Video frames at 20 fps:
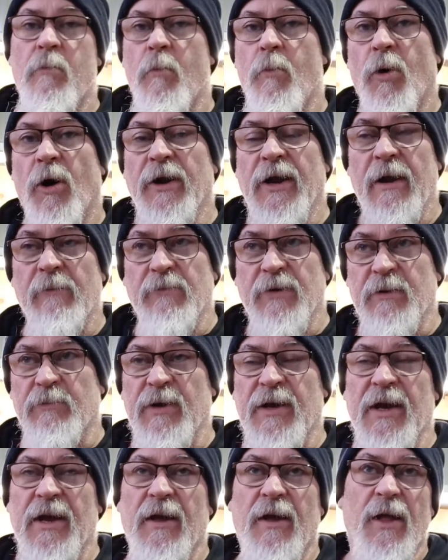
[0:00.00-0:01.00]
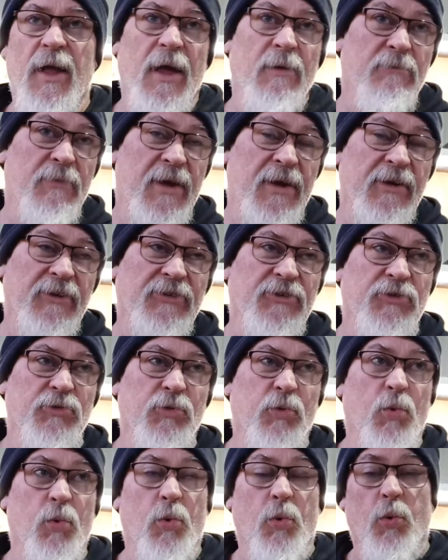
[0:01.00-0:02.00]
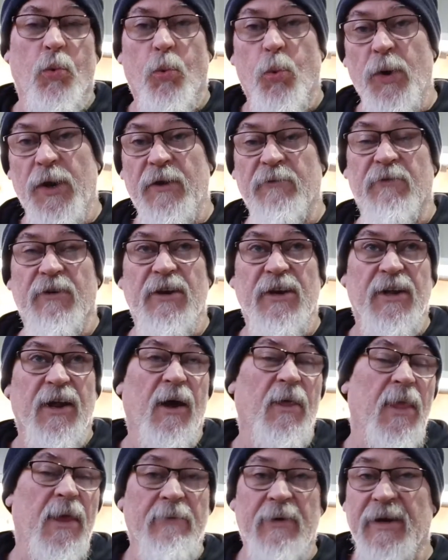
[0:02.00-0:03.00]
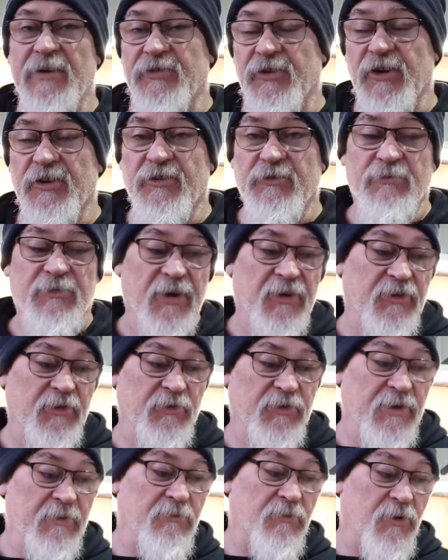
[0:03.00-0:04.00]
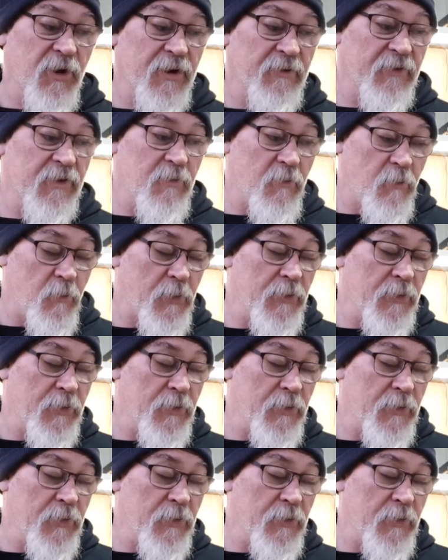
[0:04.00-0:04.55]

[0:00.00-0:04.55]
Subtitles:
might happen to be a menace or whatever, you know, and they manage to get some decent timber out of it,